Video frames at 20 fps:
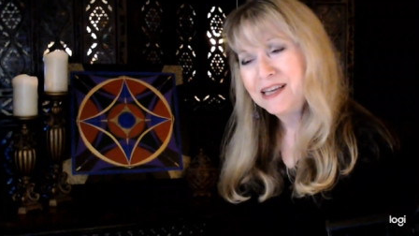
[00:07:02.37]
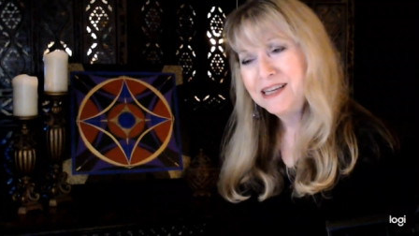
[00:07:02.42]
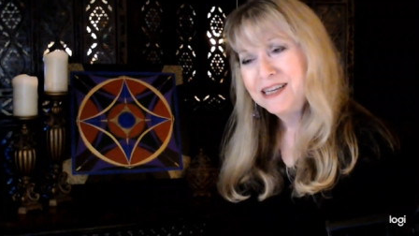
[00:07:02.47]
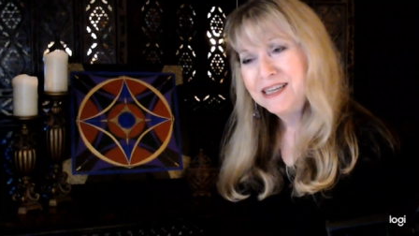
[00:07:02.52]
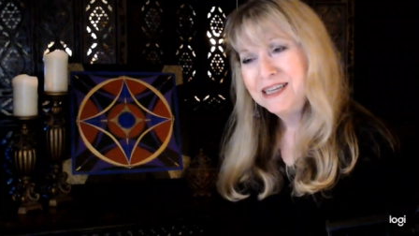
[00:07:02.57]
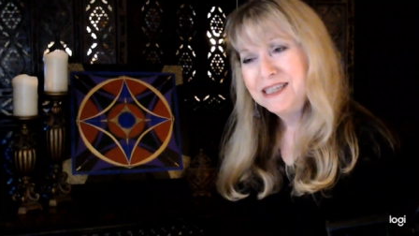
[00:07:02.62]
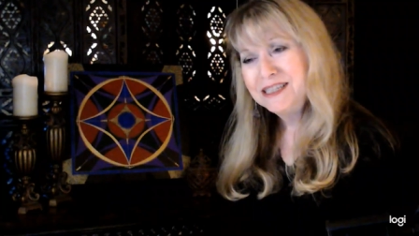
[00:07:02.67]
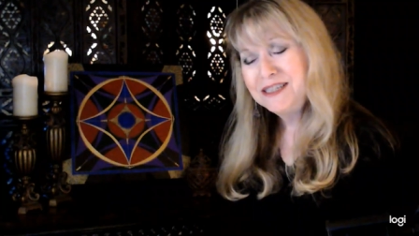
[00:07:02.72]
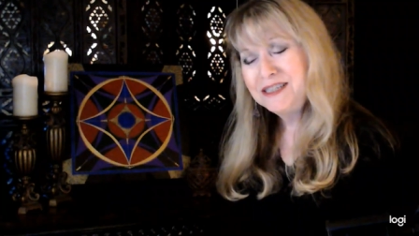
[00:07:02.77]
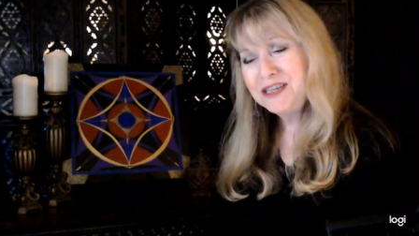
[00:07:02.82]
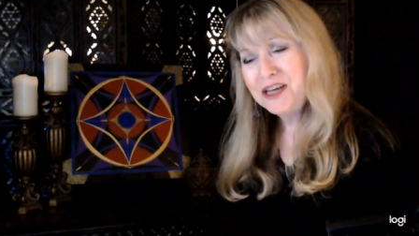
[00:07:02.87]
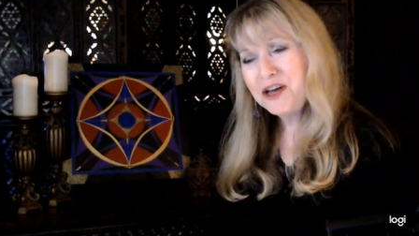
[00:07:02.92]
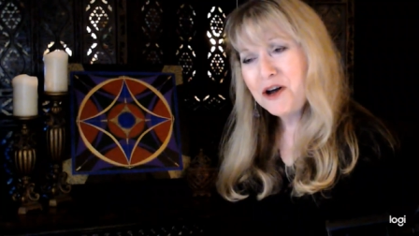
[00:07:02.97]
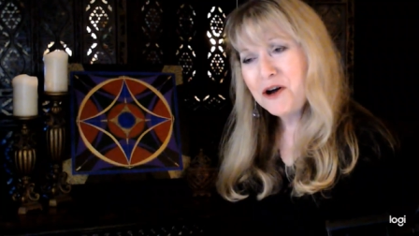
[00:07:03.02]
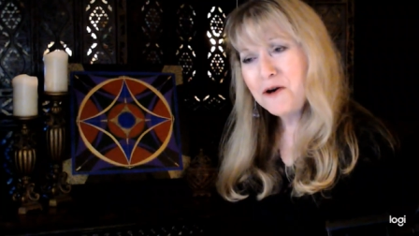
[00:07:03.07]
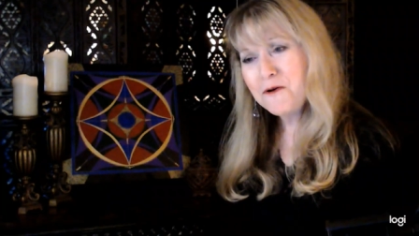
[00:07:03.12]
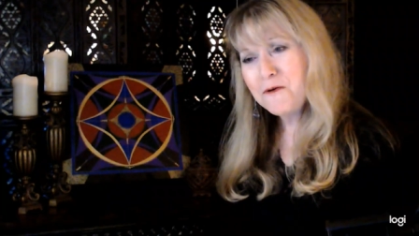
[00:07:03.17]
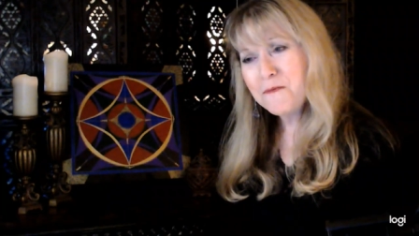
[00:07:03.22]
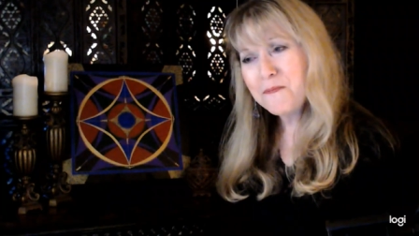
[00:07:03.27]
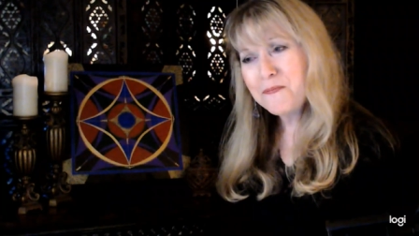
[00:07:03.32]

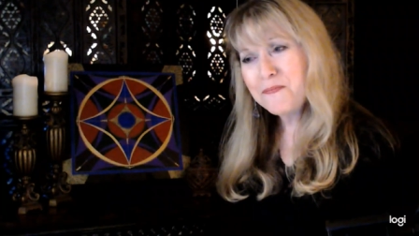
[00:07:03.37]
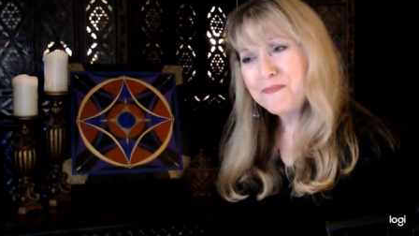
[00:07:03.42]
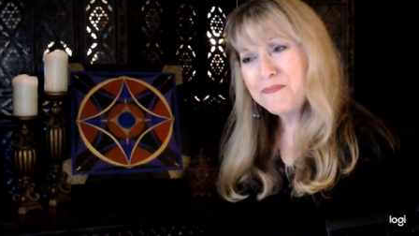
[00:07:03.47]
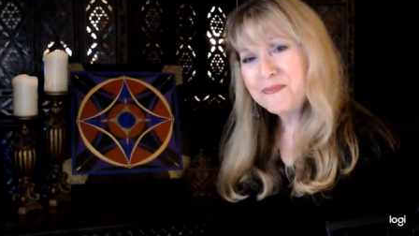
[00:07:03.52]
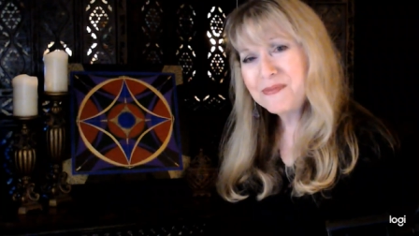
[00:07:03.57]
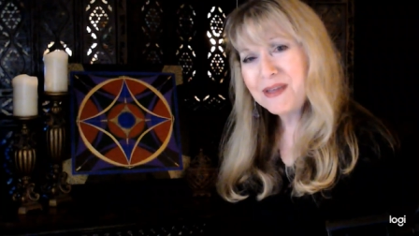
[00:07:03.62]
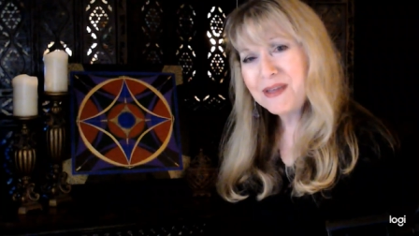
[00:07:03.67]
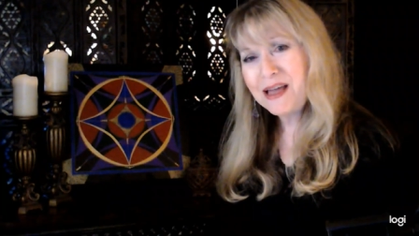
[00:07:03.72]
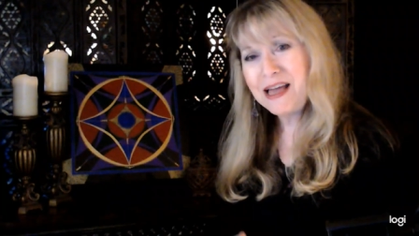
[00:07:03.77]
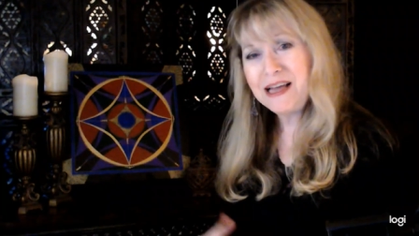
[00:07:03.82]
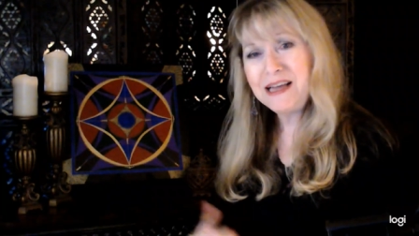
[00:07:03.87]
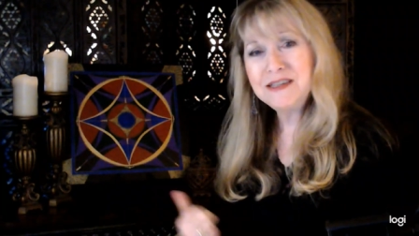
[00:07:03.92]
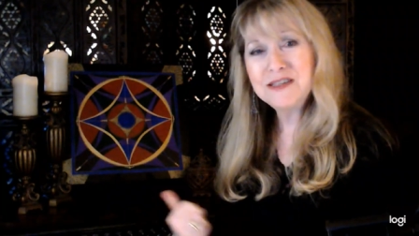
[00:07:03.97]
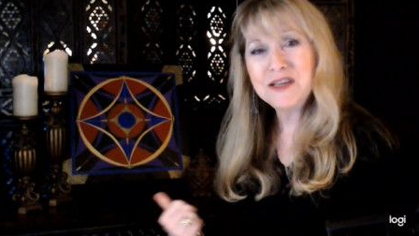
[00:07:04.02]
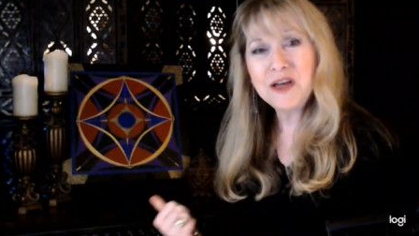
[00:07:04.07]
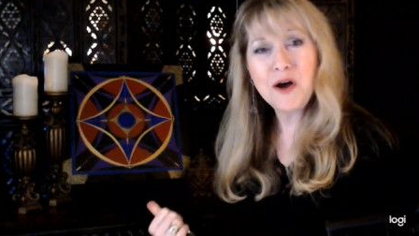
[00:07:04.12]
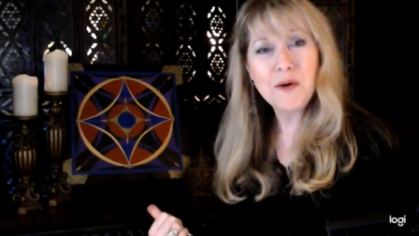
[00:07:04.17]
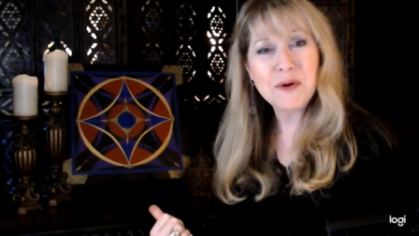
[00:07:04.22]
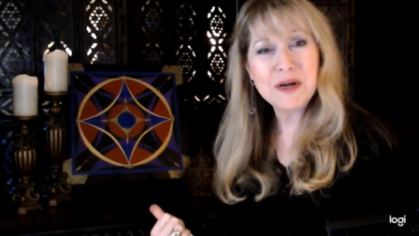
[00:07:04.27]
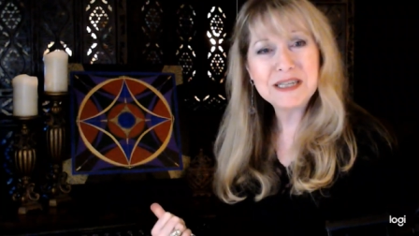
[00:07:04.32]
So as
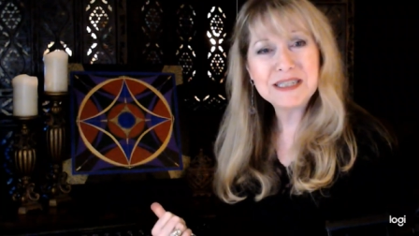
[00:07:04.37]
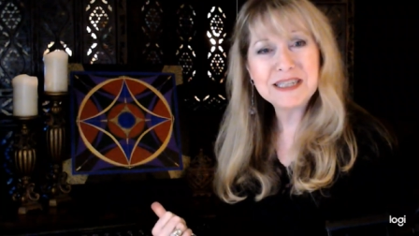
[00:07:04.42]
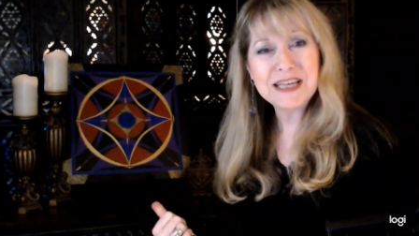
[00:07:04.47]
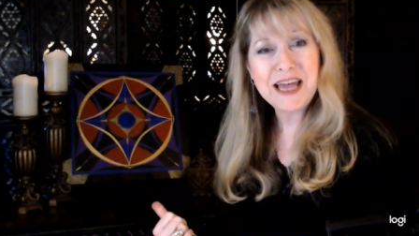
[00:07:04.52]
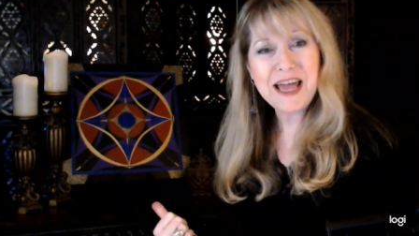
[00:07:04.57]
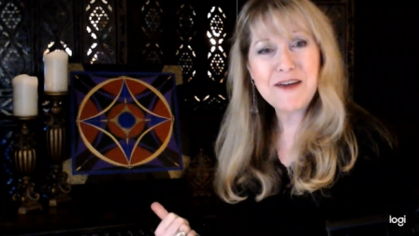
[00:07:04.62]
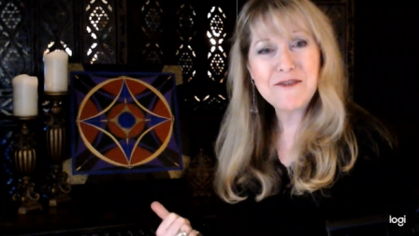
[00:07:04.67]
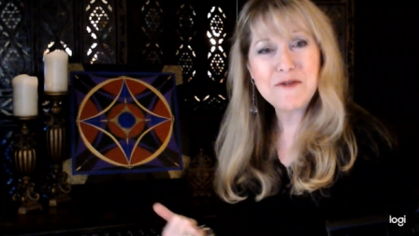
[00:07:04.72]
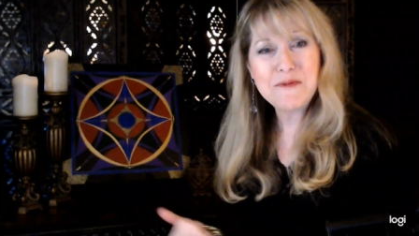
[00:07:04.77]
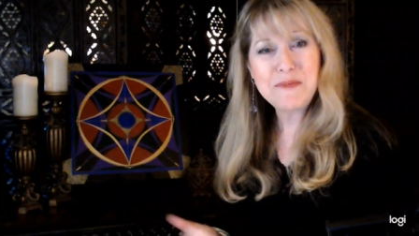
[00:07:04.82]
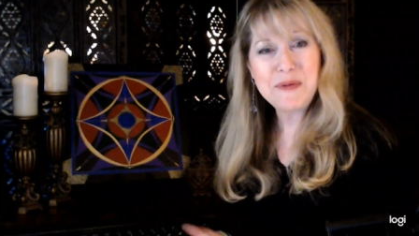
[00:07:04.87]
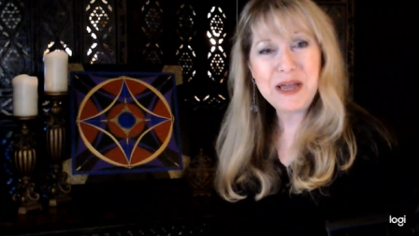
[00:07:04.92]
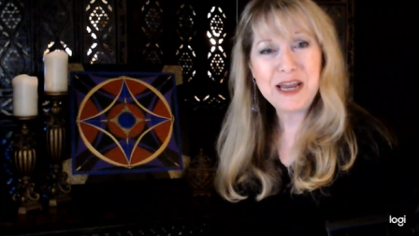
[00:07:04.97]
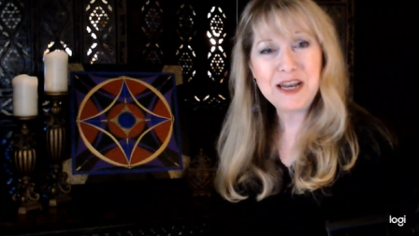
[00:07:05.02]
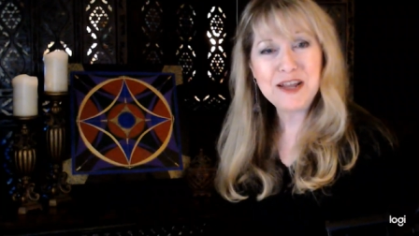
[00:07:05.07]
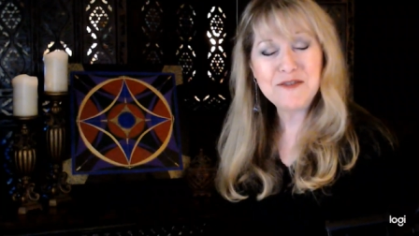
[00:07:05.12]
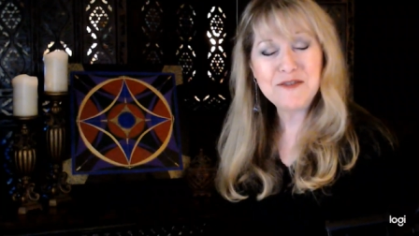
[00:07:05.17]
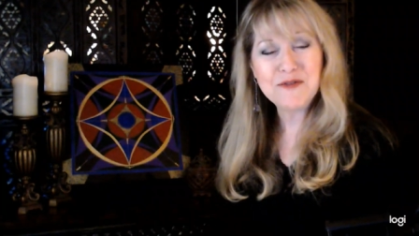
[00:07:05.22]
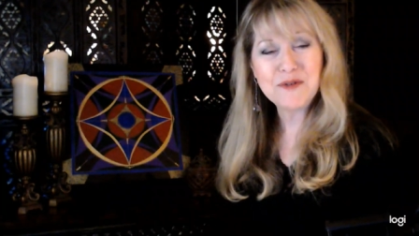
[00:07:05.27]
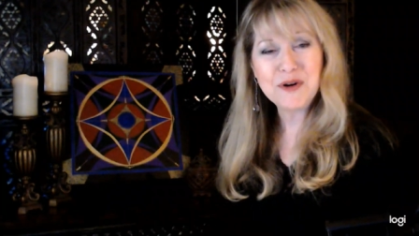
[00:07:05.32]
always, I have a
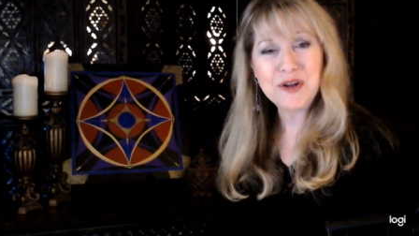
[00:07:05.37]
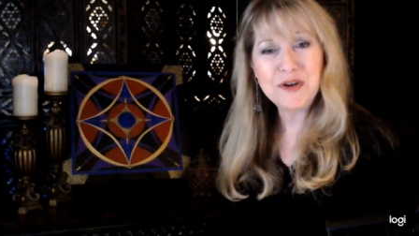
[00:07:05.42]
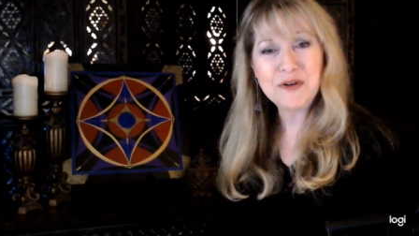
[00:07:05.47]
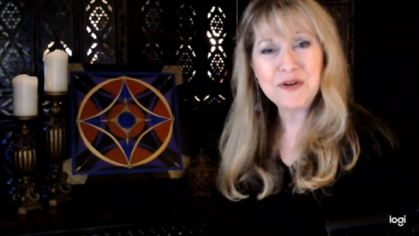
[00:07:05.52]
painting for you,